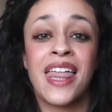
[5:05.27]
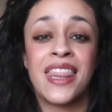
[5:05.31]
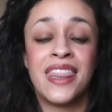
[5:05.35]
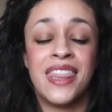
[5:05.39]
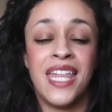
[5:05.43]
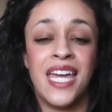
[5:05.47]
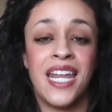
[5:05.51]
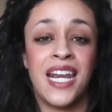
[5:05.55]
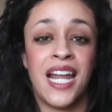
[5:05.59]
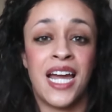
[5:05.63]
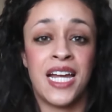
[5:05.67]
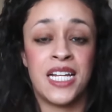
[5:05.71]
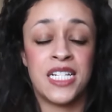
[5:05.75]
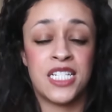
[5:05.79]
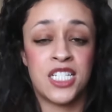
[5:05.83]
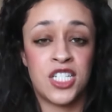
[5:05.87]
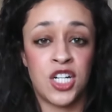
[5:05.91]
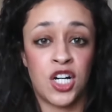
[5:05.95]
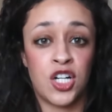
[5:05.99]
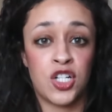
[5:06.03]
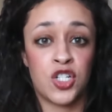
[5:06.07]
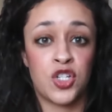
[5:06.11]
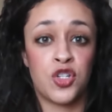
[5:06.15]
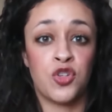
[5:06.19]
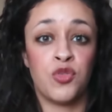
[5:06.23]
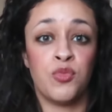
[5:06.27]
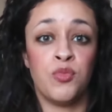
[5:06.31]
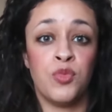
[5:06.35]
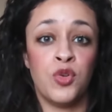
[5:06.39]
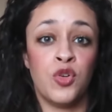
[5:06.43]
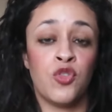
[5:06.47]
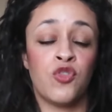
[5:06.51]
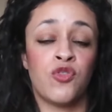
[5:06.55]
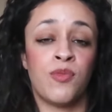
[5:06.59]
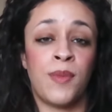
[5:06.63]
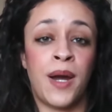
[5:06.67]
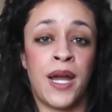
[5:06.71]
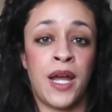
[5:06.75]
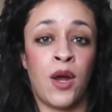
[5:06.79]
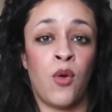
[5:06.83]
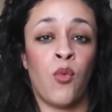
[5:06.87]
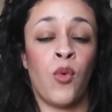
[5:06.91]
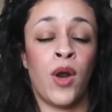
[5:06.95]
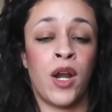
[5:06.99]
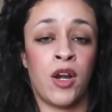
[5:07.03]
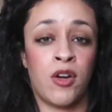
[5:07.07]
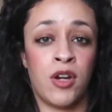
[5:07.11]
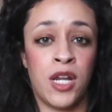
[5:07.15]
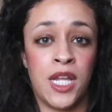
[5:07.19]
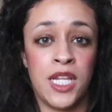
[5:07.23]
then I start to move my
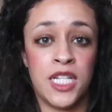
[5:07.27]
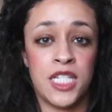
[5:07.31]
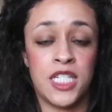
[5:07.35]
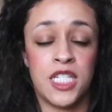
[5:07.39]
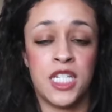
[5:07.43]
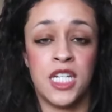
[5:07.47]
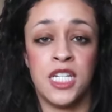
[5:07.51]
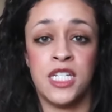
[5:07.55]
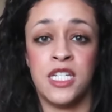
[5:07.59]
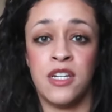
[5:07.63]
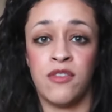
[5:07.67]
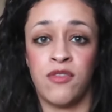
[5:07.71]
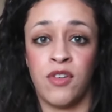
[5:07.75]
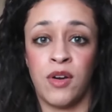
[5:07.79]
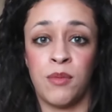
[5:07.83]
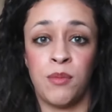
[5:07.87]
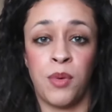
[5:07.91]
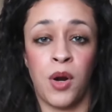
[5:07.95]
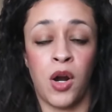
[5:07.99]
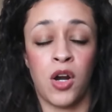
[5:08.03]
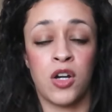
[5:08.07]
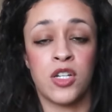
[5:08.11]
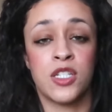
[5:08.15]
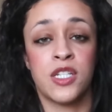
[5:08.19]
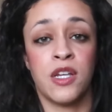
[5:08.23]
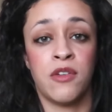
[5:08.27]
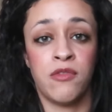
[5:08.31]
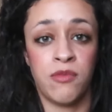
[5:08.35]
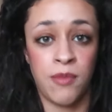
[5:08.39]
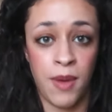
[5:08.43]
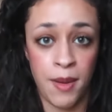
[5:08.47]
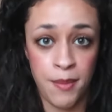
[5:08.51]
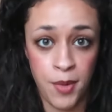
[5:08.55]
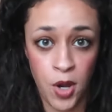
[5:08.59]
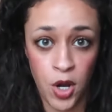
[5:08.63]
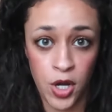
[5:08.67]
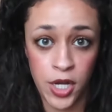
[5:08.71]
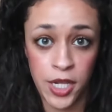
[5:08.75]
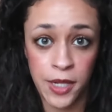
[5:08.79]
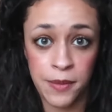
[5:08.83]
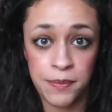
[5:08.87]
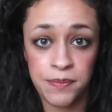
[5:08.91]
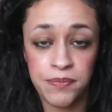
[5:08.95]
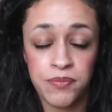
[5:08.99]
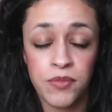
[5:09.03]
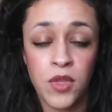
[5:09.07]
awareness to different parts of my body.